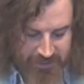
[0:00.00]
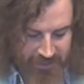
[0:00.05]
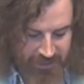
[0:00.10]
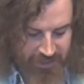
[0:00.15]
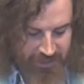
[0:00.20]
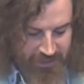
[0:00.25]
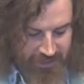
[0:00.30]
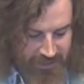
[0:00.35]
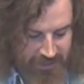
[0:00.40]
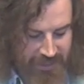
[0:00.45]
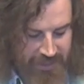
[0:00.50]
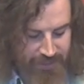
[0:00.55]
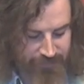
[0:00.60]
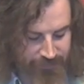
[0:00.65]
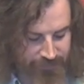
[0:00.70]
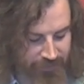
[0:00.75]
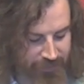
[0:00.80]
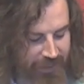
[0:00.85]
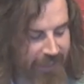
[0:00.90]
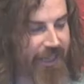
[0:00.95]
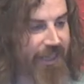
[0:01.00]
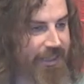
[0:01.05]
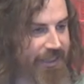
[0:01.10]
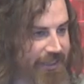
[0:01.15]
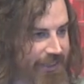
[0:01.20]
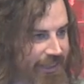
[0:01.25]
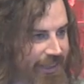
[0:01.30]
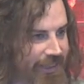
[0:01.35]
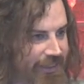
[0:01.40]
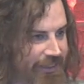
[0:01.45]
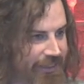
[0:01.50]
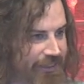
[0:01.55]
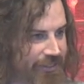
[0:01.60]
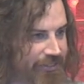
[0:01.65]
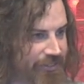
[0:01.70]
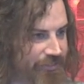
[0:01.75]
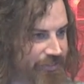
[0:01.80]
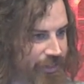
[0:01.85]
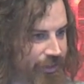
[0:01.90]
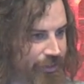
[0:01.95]
did evil in the
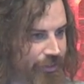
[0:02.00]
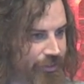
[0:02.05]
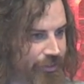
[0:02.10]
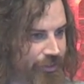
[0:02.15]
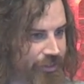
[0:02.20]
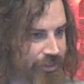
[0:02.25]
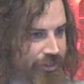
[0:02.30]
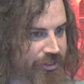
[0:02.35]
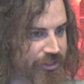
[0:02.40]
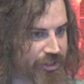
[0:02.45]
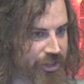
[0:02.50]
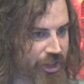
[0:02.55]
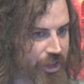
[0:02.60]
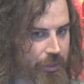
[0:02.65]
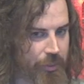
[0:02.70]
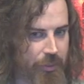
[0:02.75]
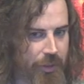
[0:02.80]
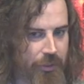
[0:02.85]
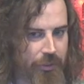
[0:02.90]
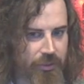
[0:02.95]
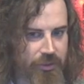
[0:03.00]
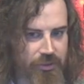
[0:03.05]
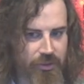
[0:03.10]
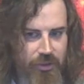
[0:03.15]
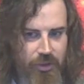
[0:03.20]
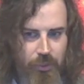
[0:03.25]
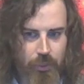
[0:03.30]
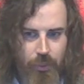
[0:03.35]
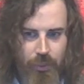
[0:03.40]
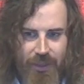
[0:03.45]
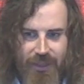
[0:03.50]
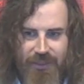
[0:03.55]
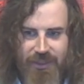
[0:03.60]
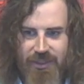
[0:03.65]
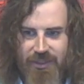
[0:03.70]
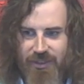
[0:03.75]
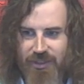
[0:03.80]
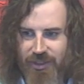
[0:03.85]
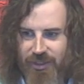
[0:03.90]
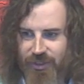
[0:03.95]
eyes of the Lord, to quote quite
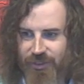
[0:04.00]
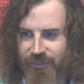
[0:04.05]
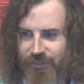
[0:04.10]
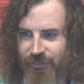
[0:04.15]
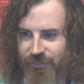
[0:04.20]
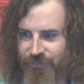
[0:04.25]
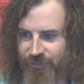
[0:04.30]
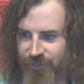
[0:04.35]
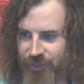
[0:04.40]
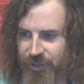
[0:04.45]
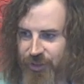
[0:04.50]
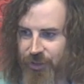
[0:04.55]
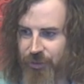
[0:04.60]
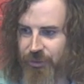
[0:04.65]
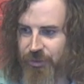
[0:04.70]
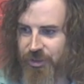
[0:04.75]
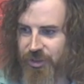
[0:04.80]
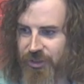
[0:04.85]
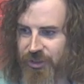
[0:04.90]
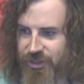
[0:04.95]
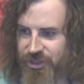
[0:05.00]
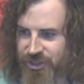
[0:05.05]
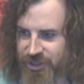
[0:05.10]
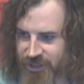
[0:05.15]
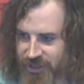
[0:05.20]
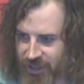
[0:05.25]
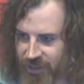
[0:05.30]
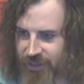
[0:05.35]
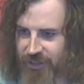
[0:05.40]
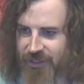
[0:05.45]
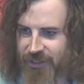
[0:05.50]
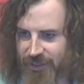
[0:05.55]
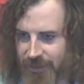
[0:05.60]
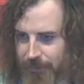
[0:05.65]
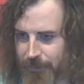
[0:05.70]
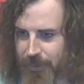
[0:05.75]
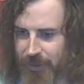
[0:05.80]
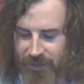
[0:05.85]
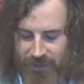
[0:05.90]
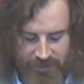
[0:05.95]
the few
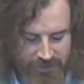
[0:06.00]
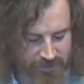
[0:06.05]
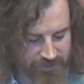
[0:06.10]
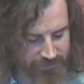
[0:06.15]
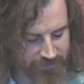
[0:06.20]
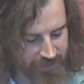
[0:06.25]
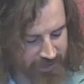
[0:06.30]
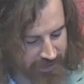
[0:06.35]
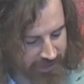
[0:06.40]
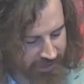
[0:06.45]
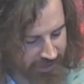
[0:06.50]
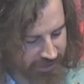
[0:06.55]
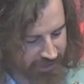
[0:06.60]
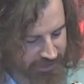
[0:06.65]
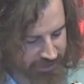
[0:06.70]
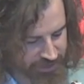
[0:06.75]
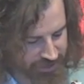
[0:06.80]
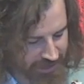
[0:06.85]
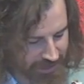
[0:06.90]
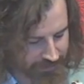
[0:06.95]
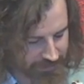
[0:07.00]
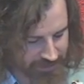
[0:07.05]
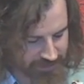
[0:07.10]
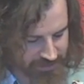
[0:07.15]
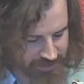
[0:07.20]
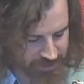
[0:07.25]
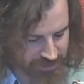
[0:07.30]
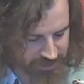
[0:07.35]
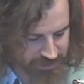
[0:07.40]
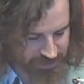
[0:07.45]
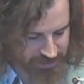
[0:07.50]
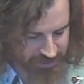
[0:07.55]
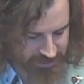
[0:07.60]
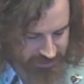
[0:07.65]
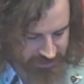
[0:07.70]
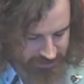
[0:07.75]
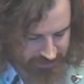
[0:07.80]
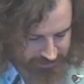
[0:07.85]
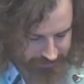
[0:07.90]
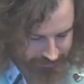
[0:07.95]
starting parts of chapters in
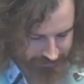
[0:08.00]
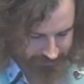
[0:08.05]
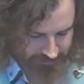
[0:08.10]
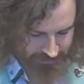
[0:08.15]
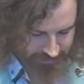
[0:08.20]
Judges,